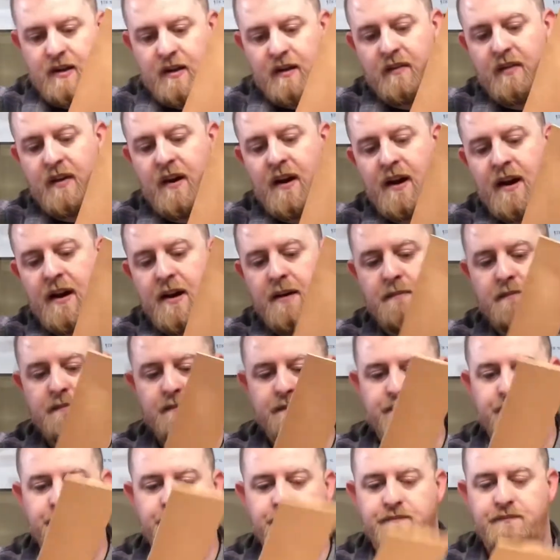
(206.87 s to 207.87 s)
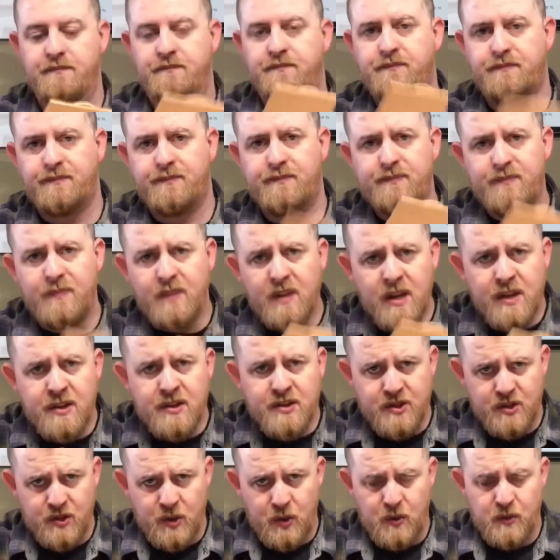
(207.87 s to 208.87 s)
a time, and
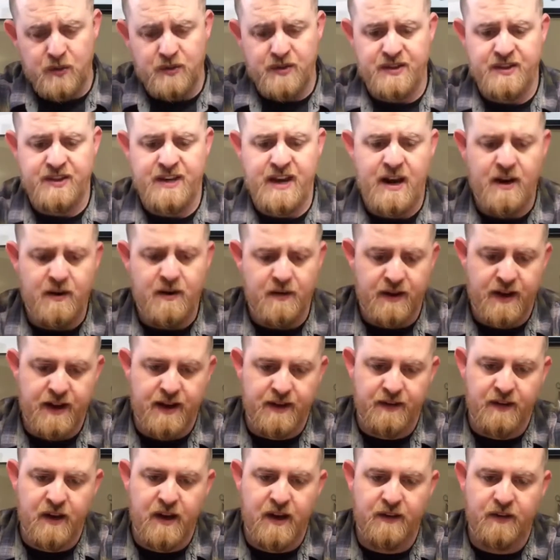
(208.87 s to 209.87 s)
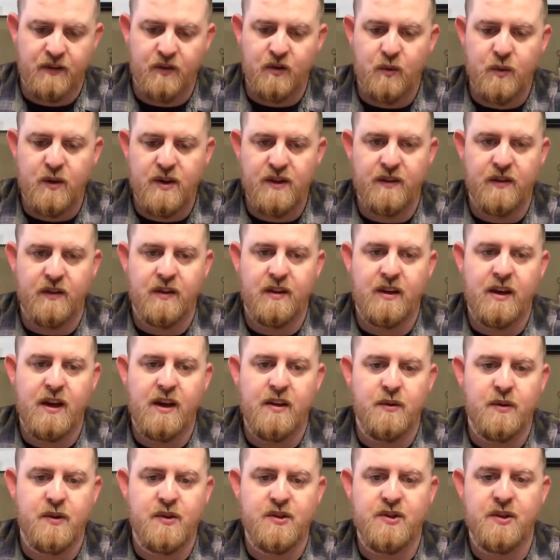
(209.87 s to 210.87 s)
just hold this down and squeeze it
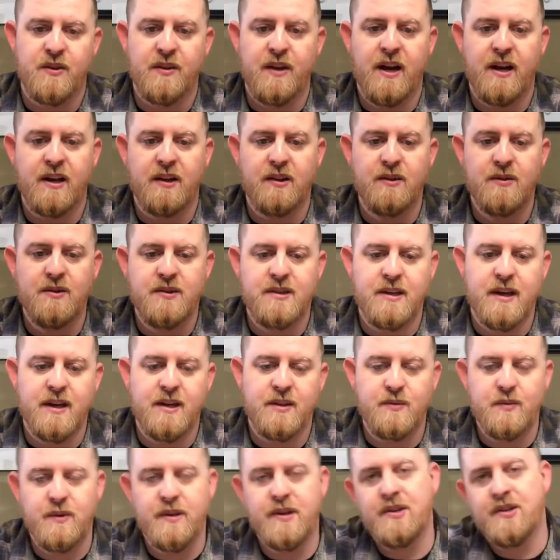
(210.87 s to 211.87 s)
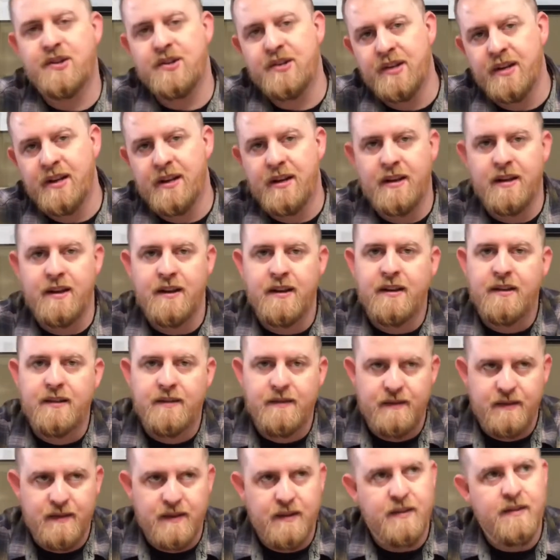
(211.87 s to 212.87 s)
together until that glue sets, which
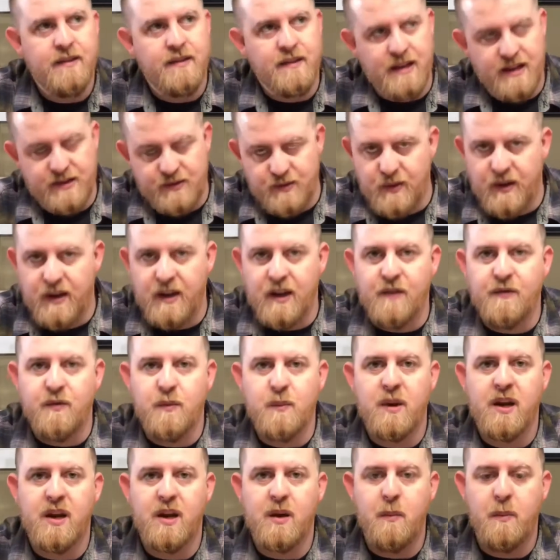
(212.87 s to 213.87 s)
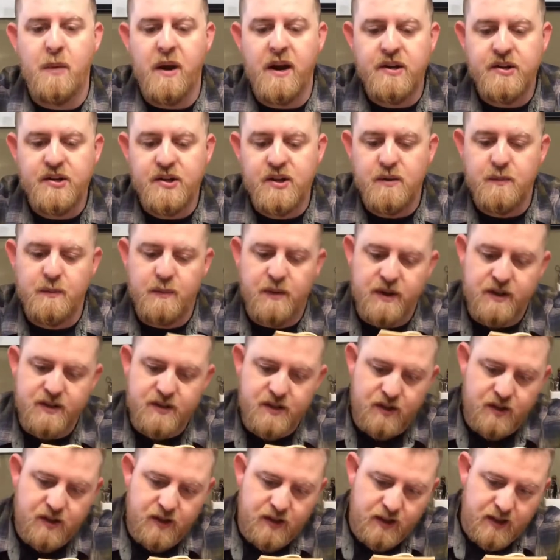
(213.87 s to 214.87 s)
that's what I get for being impatient, but it's a
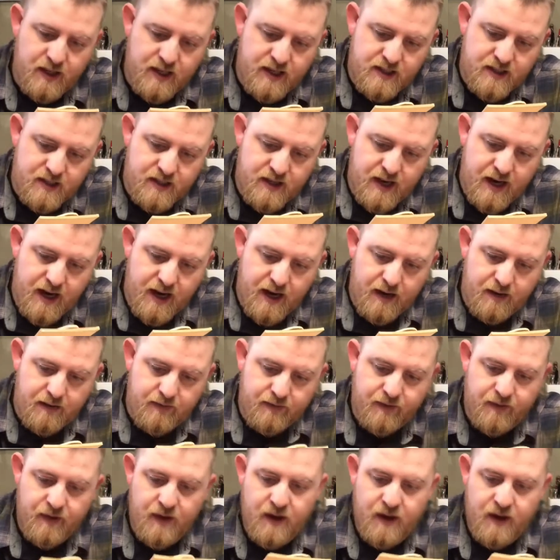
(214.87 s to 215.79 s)
good lesson to have